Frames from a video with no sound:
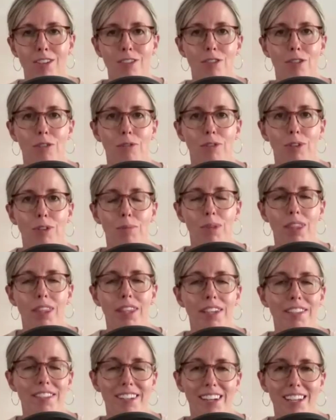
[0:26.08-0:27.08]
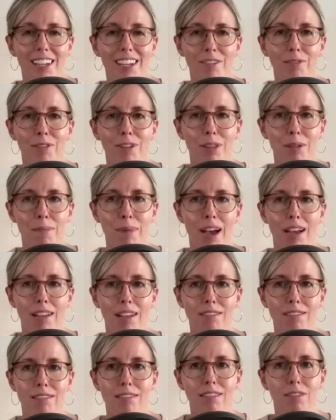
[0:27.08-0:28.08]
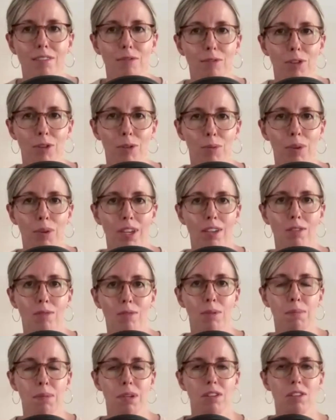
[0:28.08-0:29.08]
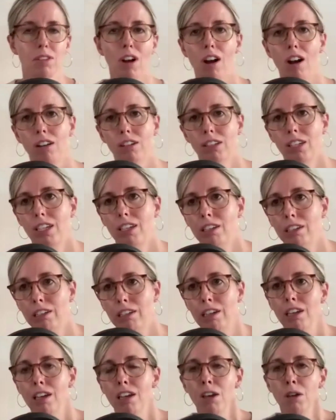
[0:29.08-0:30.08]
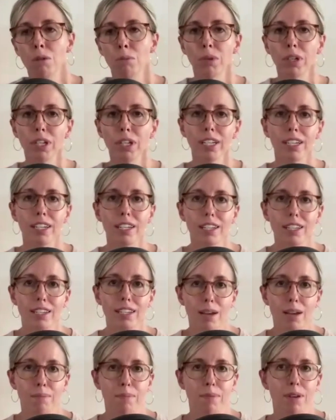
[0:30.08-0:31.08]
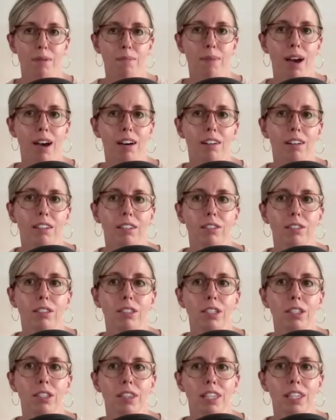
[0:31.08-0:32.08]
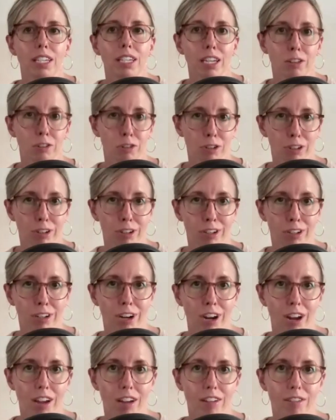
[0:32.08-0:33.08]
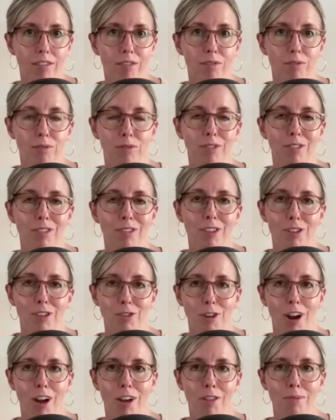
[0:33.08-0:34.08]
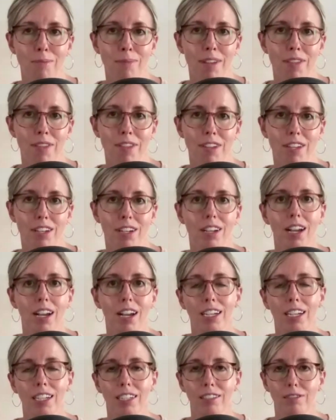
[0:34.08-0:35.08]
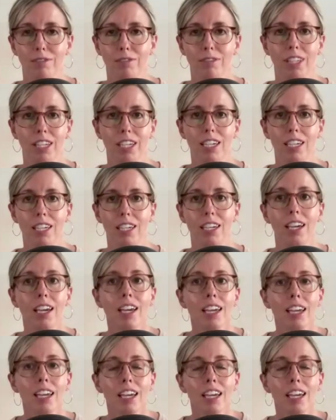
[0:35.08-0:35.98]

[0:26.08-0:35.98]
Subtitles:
So if you've been listening for the past few weeks, we've been talking pretty in depth about the nature of the Schroth Method, kind of the